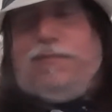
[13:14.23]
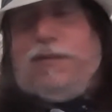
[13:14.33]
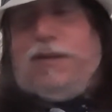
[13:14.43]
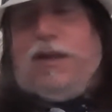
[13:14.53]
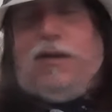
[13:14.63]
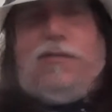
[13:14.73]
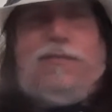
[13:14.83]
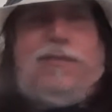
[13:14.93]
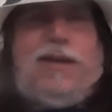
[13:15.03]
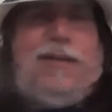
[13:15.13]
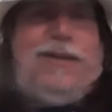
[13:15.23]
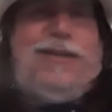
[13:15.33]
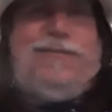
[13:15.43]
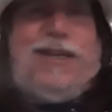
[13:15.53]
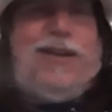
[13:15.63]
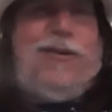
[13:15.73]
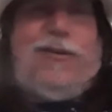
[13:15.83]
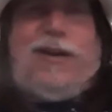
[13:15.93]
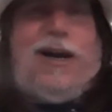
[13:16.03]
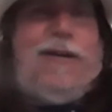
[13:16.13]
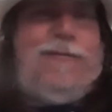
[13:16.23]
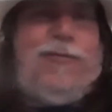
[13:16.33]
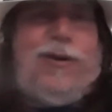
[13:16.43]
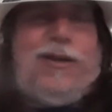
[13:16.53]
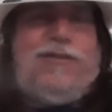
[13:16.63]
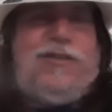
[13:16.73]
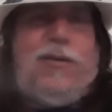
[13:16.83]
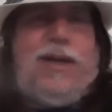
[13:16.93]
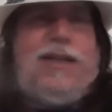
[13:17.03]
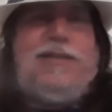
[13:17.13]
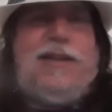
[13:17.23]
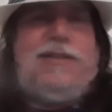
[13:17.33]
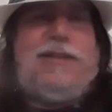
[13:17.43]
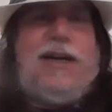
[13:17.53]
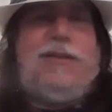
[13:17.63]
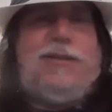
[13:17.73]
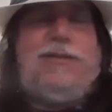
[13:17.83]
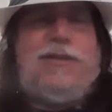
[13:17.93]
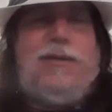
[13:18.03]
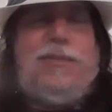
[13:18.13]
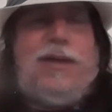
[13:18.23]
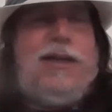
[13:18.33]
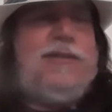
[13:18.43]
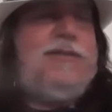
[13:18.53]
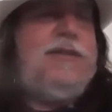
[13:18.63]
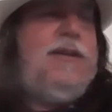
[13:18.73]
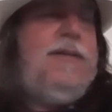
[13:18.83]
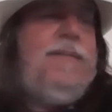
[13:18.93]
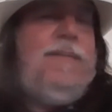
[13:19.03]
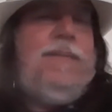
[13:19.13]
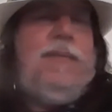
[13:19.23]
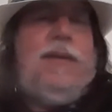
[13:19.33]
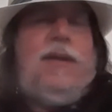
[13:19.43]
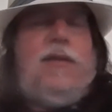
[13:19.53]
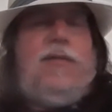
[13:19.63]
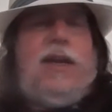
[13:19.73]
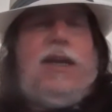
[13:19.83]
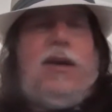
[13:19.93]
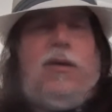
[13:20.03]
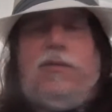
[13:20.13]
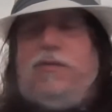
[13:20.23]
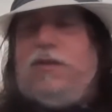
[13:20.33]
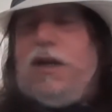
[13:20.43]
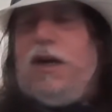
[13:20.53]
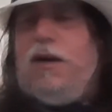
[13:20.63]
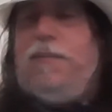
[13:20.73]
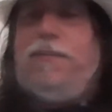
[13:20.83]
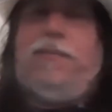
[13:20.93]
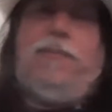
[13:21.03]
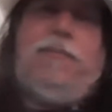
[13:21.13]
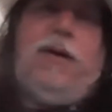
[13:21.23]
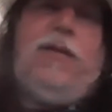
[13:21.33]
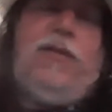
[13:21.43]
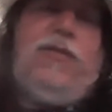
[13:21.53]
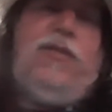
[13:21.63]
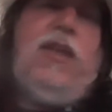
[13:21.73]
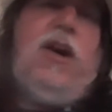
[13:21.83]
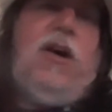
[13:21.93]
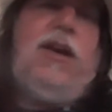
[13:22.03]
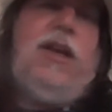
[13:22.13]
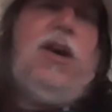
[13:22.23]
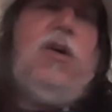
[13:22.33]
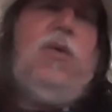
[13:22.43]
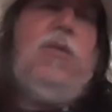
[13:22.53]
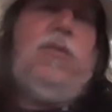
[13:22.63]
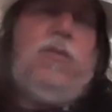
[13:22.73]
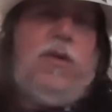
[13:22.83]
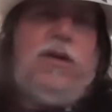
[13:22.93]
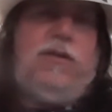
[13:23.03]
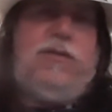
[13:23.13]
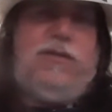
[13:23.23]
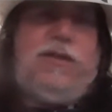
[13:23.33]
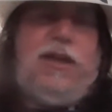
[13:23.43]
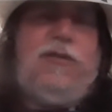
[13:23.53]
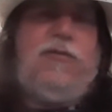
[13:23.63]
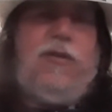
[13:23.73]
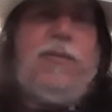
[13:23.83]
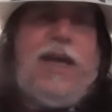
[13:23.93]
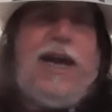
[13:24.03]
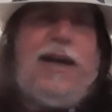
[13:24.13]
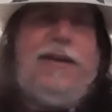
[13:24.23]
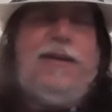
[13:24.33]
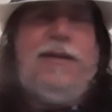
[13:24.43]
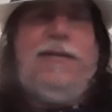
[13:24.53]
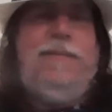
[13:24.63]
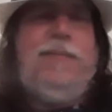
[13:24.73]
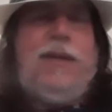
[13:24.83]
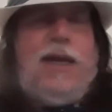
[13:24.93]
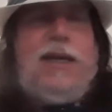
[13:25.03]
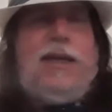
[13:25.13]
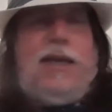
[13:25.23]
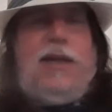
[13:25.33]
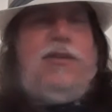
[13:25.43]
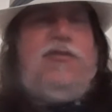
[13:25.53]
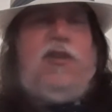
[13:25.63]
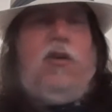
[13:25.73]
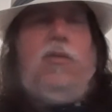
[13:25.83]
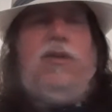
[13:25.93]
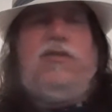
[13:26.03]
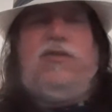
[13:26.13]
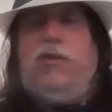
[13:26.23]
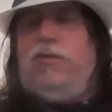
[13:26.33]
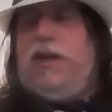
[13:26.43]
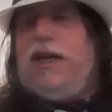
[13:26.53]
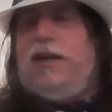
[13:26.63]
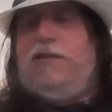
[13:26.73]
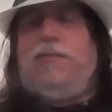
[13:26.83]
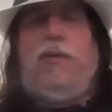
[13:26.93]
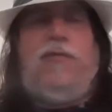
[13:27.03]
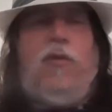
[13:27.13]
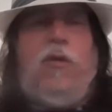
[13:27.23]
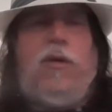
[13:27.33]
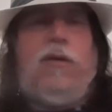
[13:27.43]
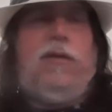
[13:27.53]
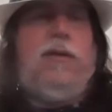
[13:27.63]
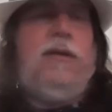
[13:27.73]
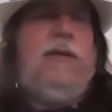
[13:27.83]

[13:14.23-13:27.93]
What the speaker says: In archive footage, so it exists out there someplace, the videos, but the audio is from that. And again, the show was 2 days before